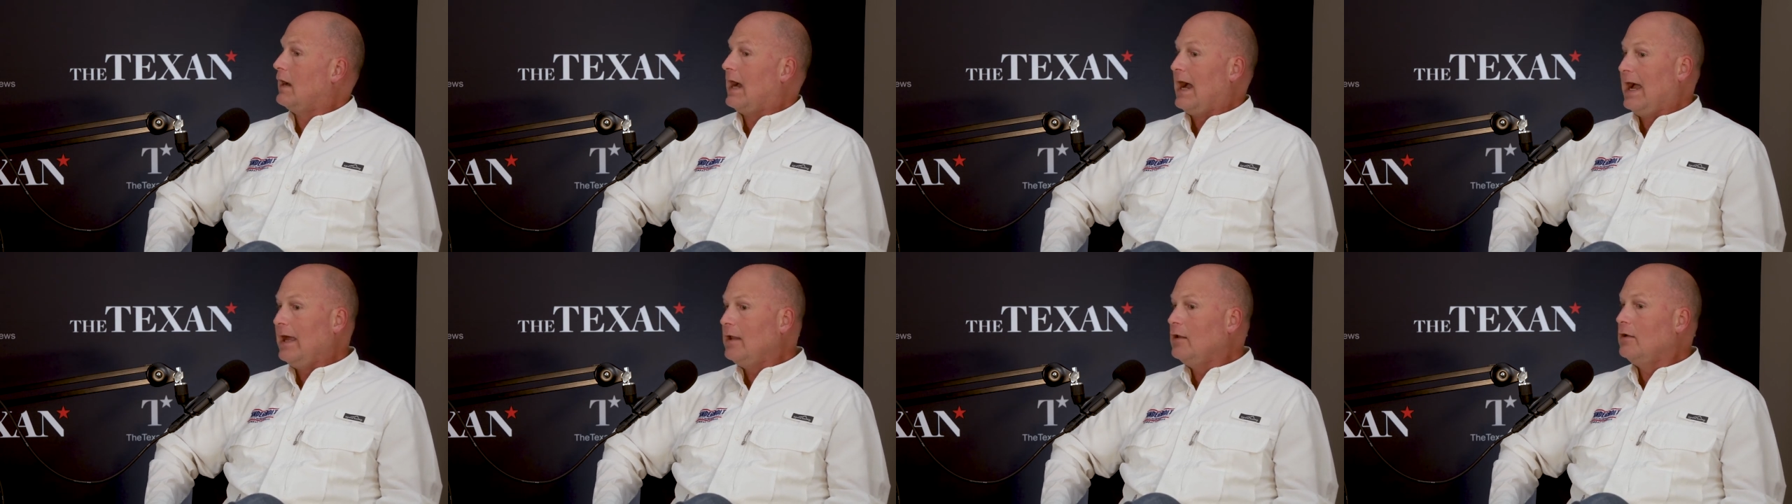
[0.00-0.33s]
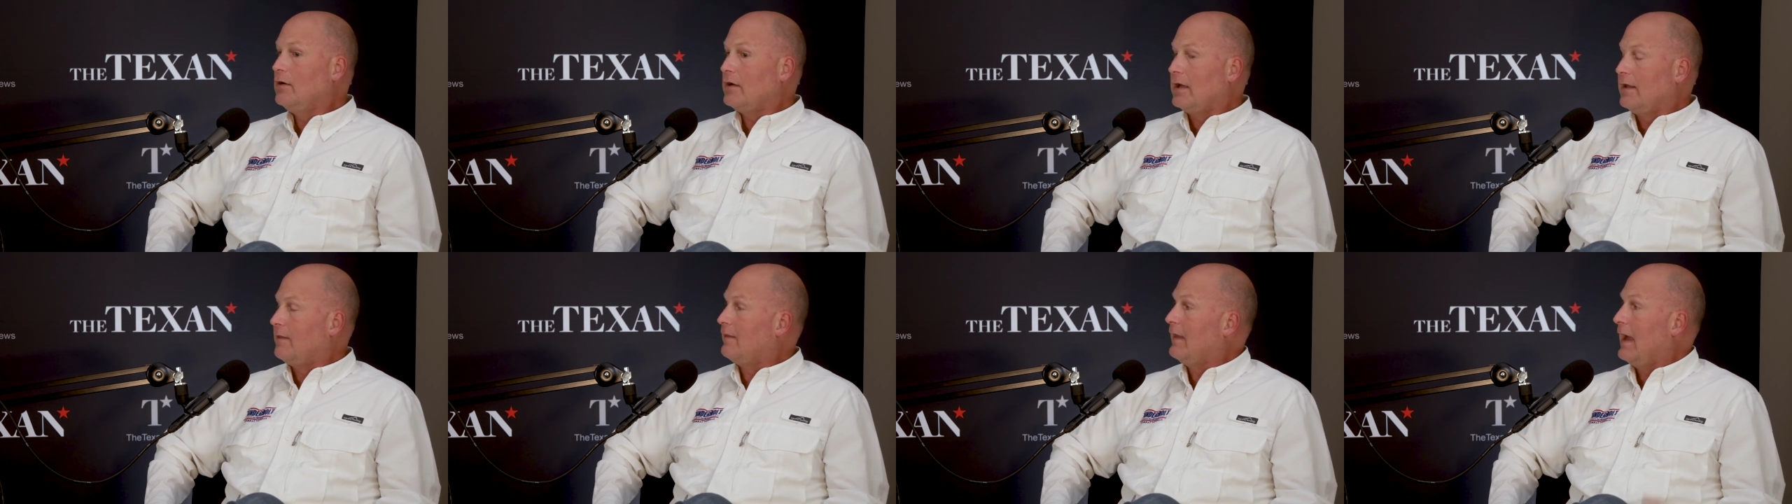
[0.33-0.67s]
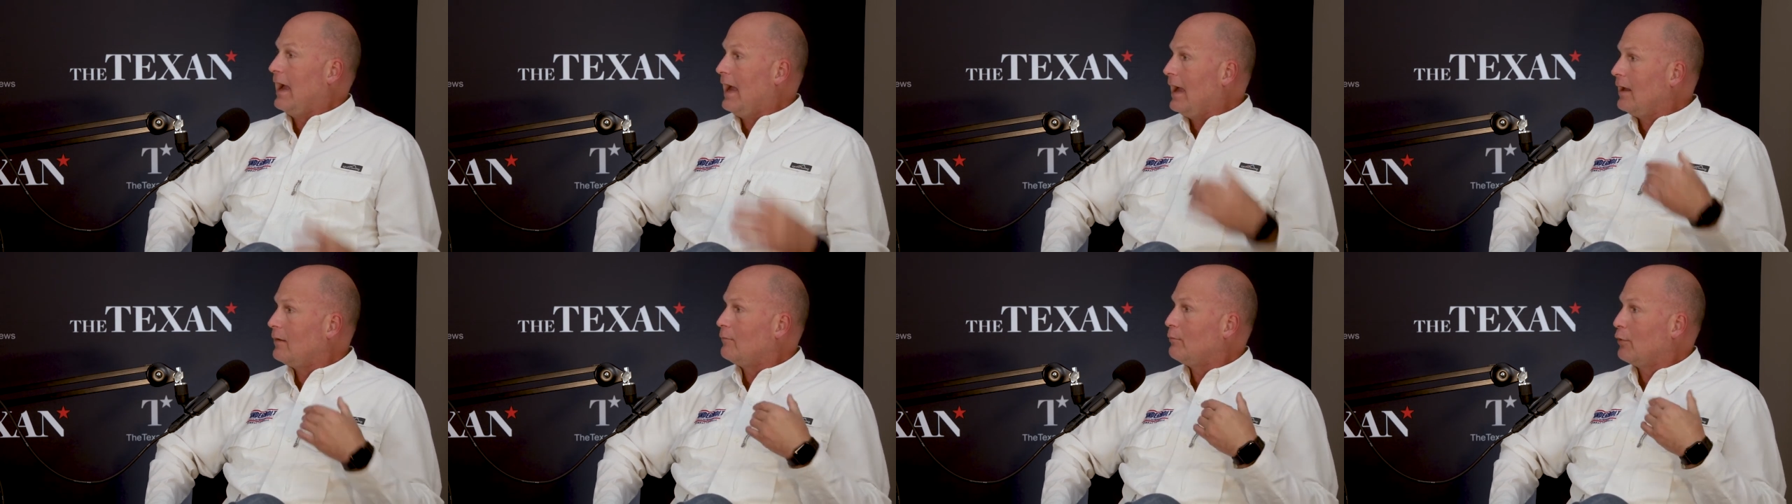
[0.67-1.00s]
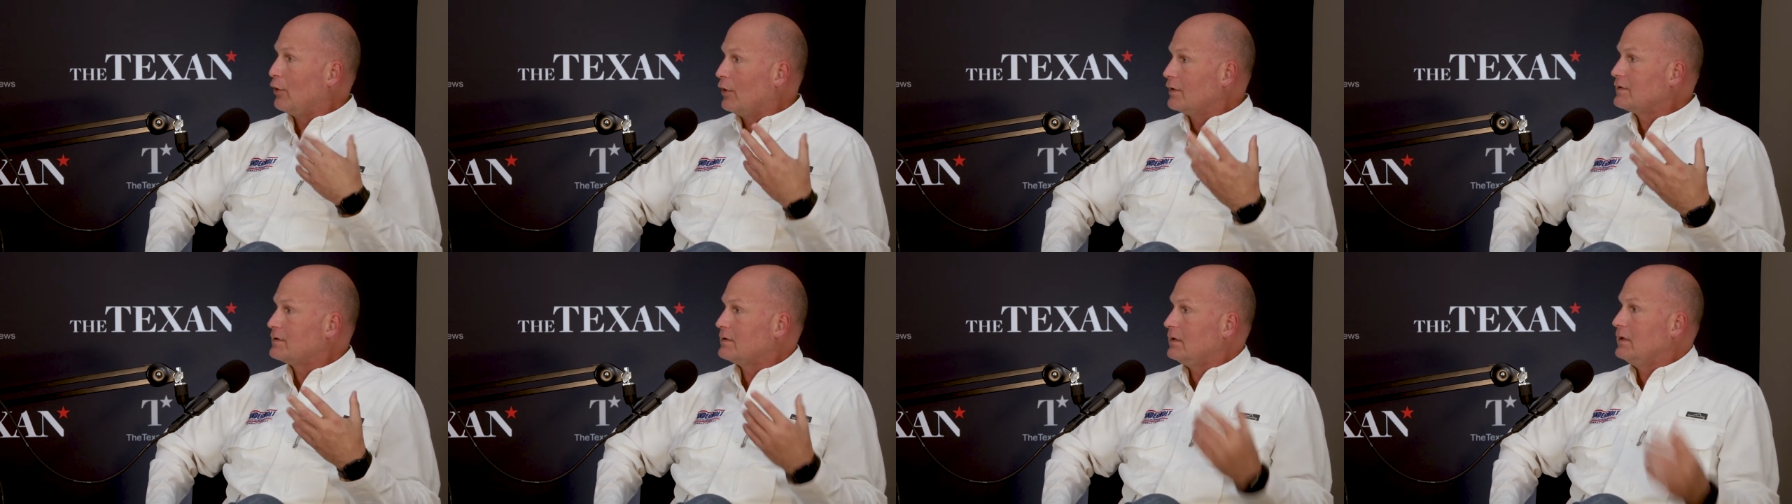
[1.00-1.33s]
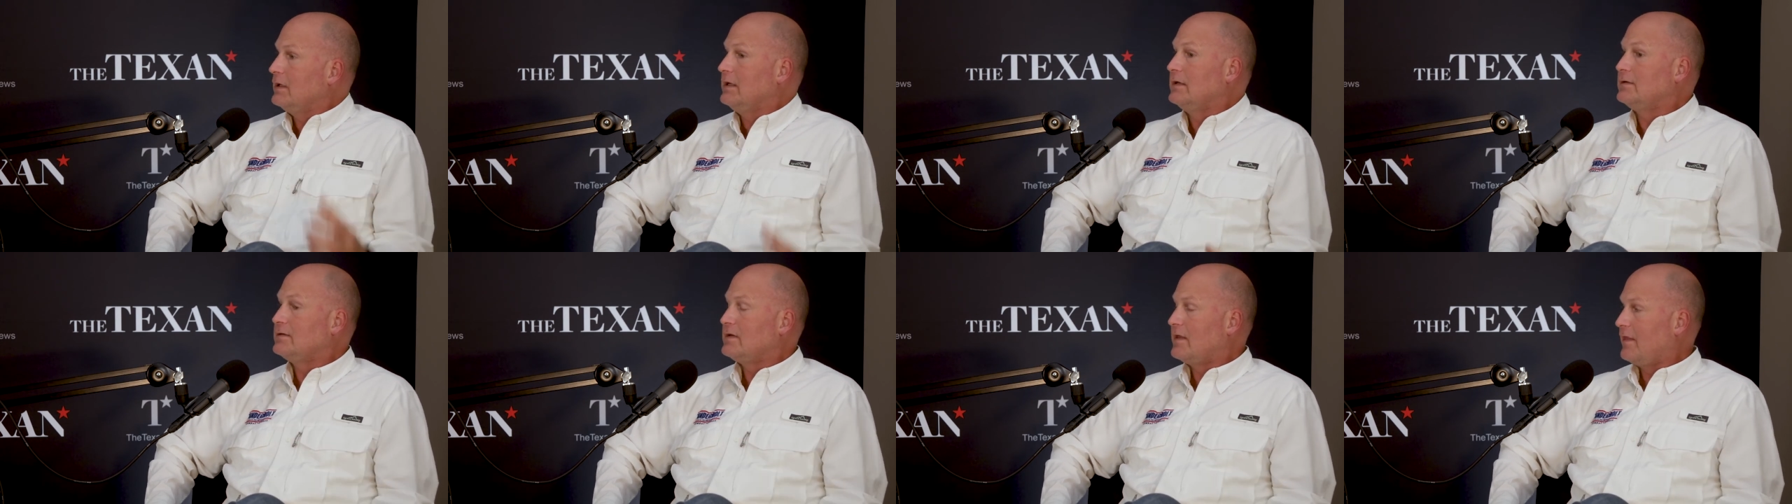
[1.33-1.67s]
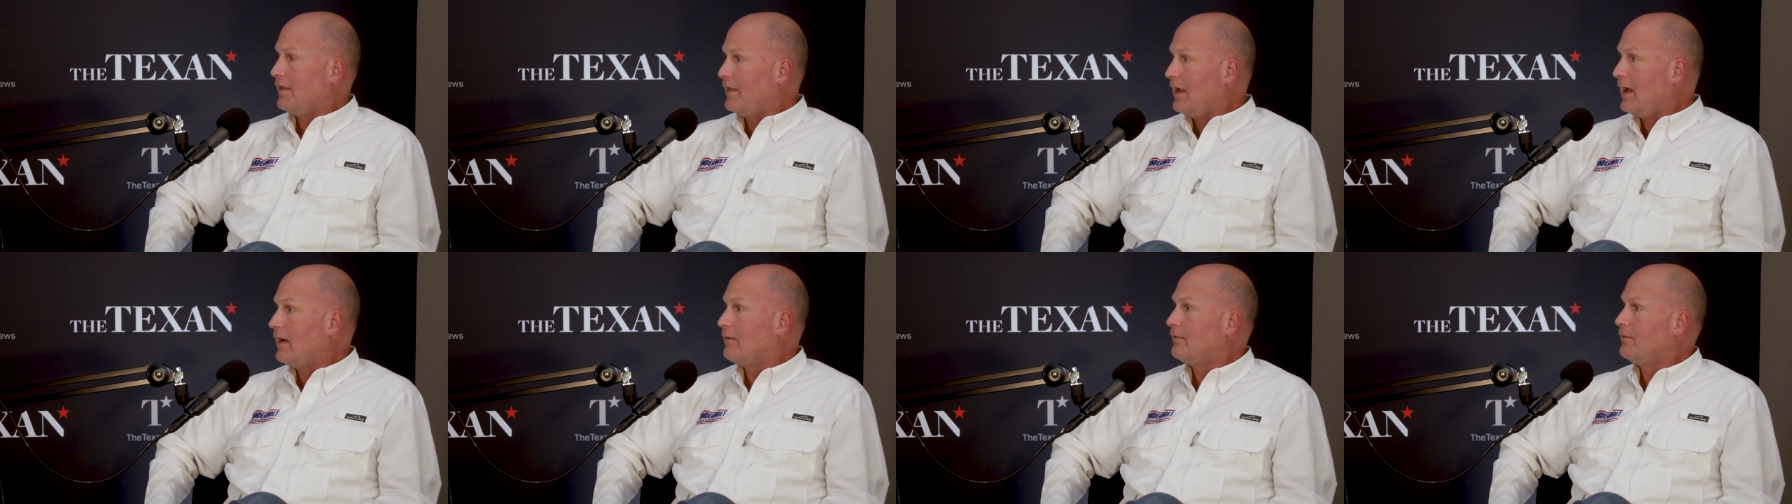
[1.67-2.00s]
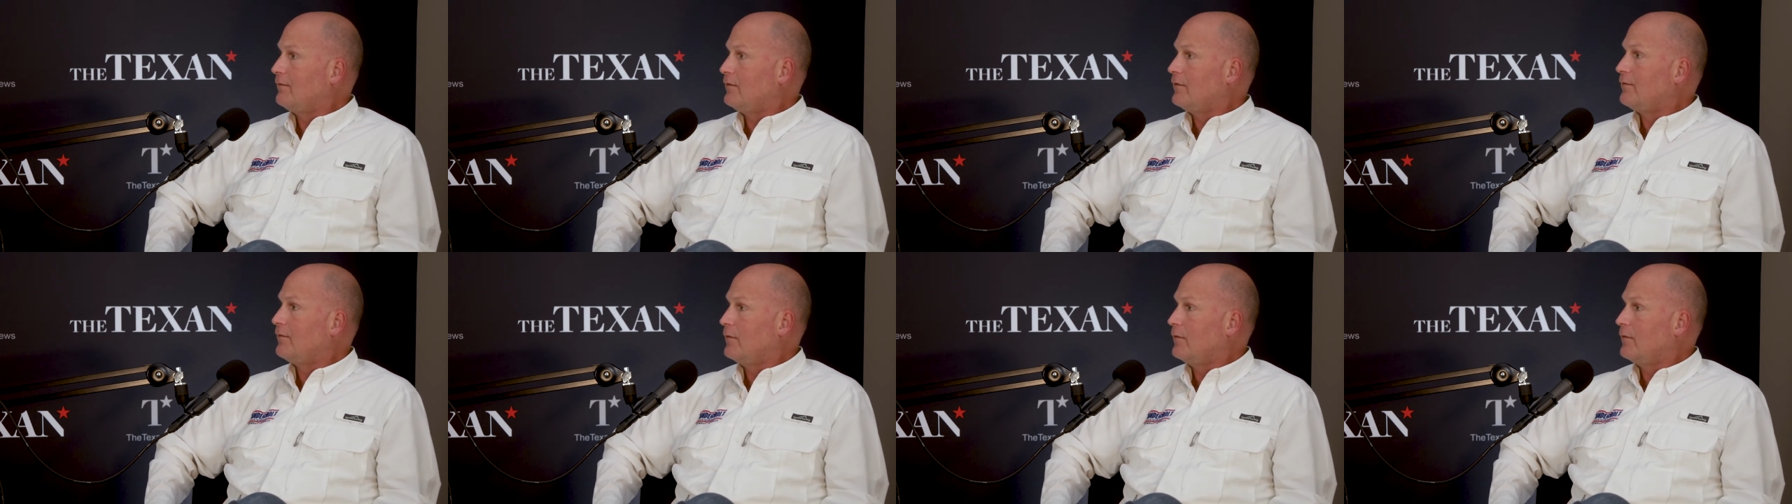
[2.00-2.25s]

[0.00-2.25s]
I look at that personally as theft